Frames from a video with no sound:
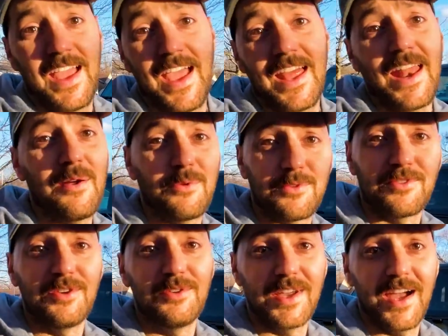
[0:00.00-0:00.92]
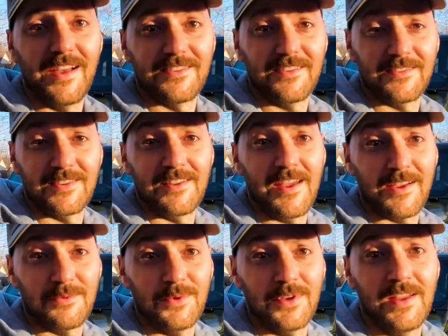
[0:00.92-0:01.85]
and I will see you guys on the
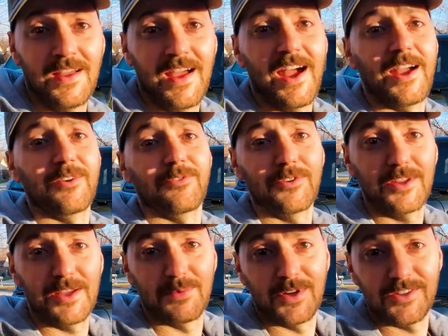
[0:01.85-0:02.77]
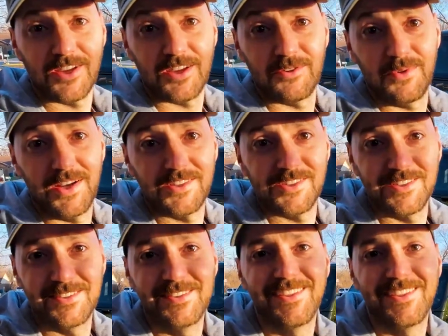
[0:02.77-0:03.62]
next one. I really appreciate you watching.